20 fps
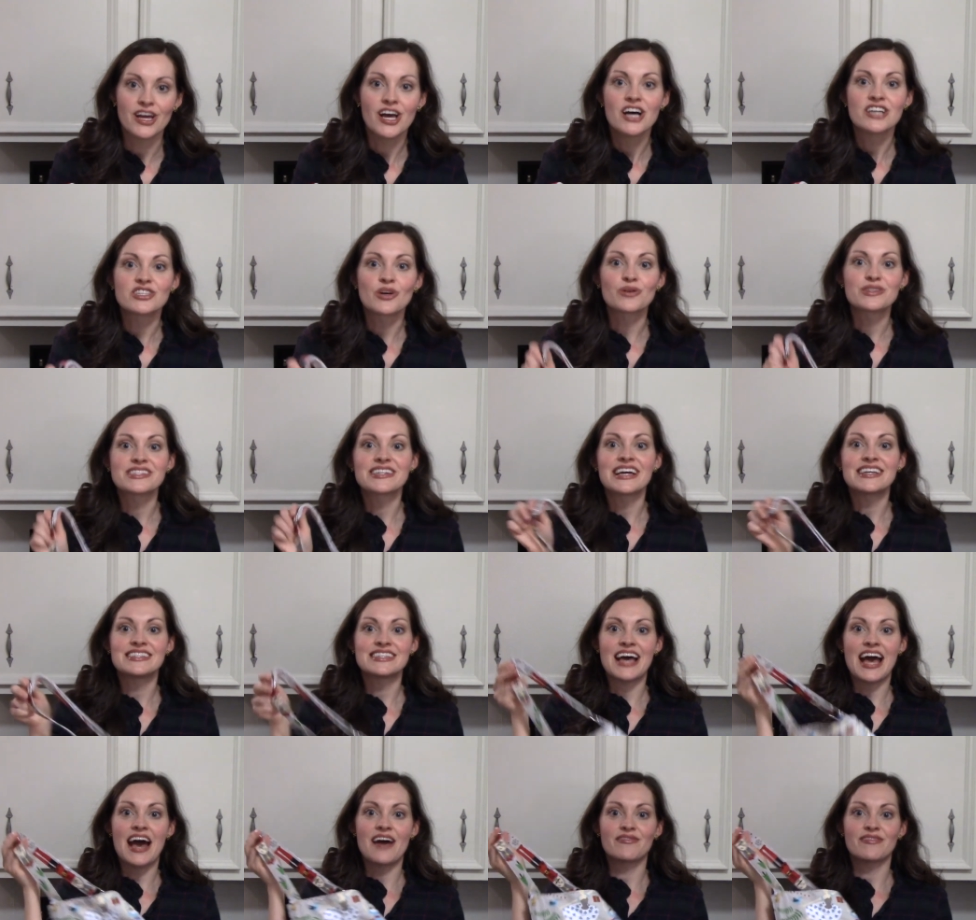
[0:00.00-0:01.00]
So it's nice to
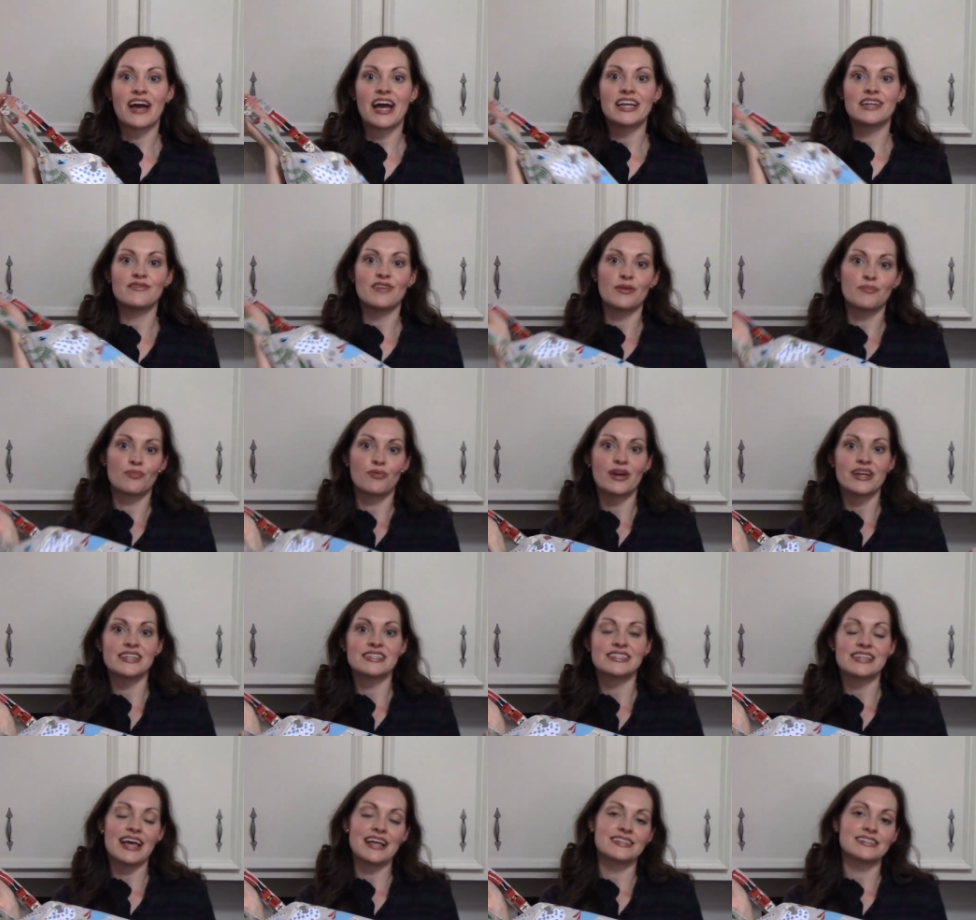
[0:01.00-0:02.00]
have kind of a
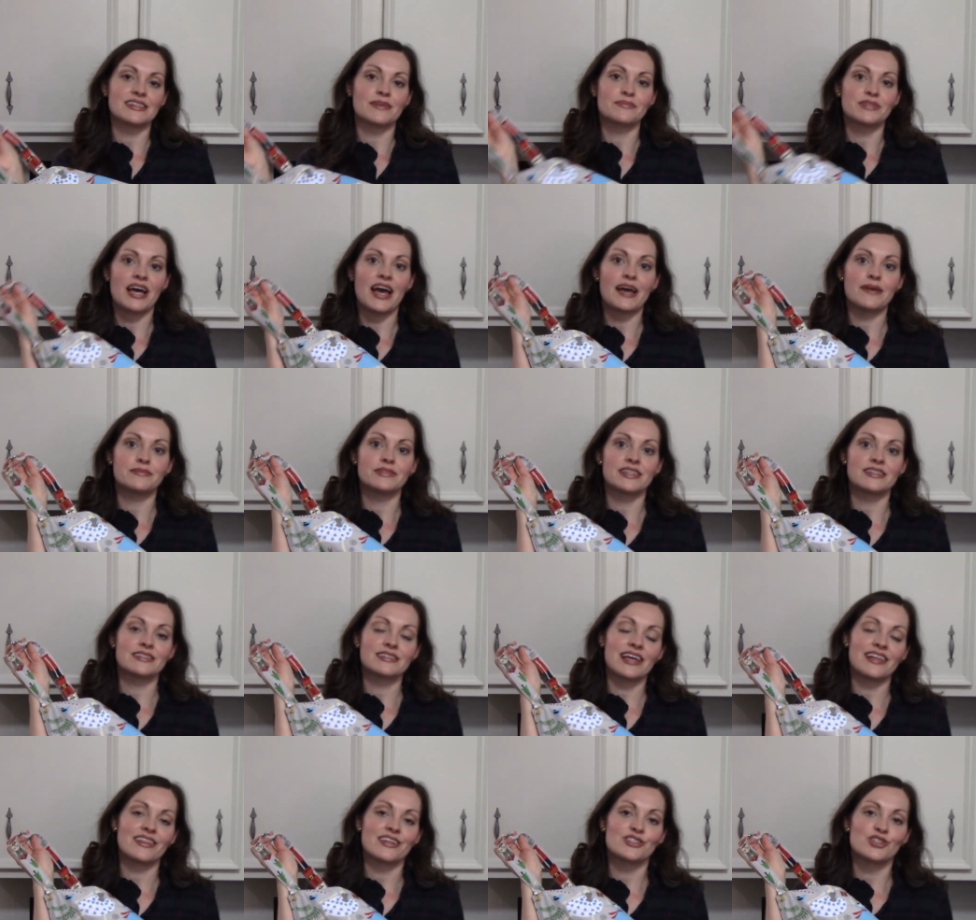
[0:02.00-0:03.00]
print and sometimes a
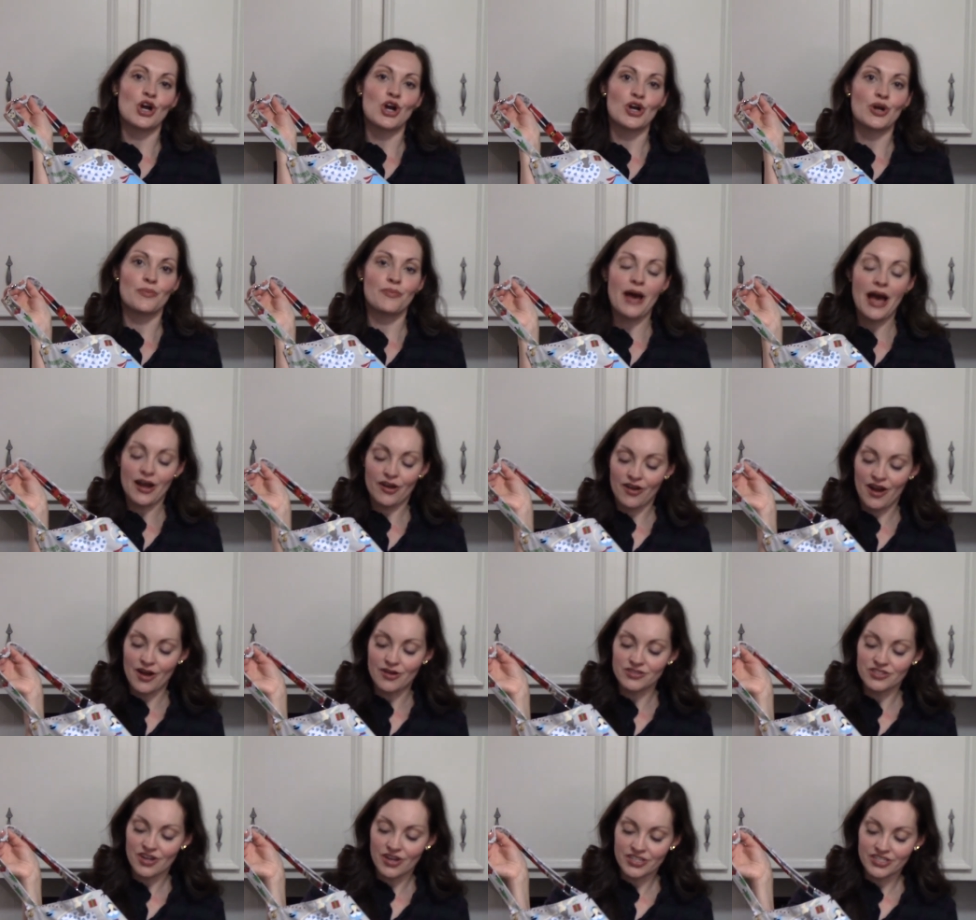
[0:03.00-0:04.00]
slightly darker
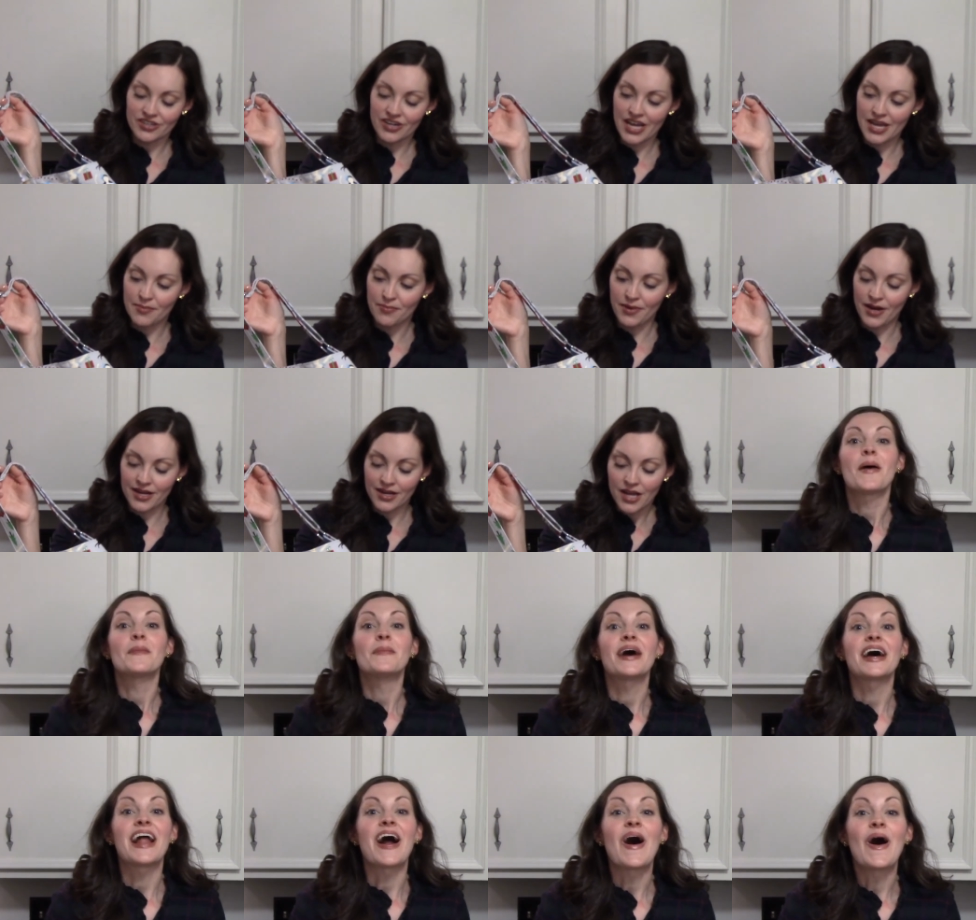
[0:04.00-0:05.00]
background on your apron.
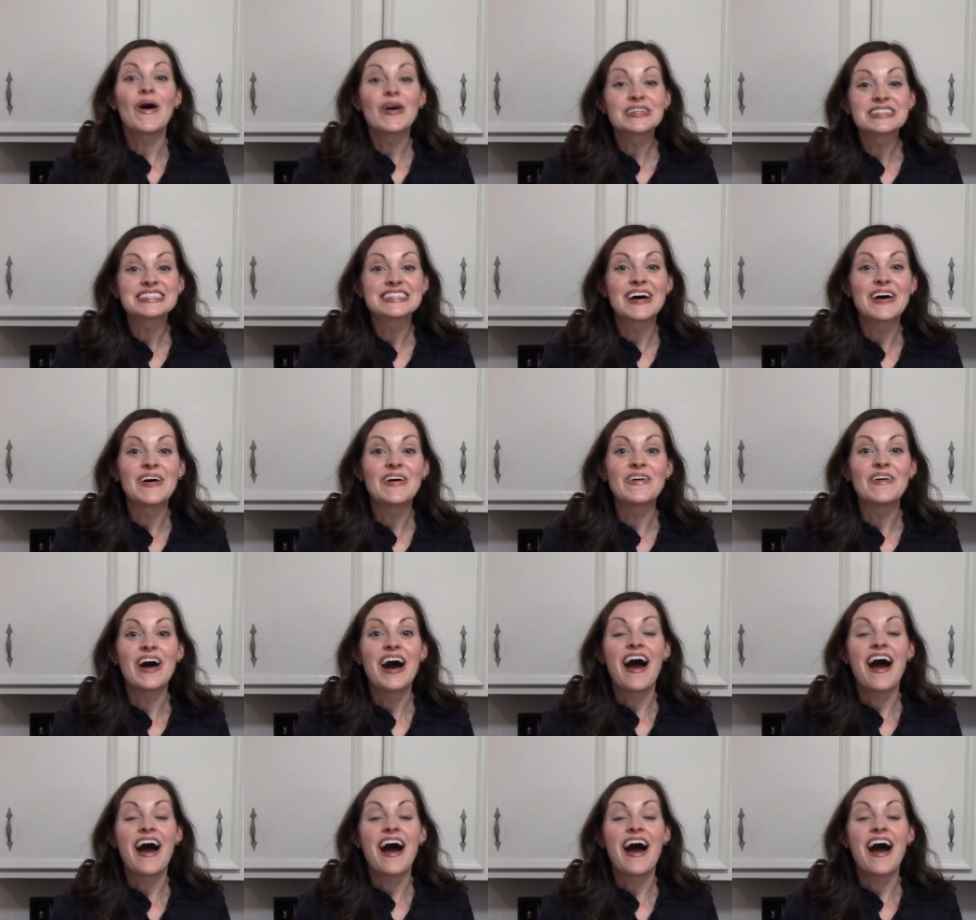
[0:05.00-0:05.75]
But also,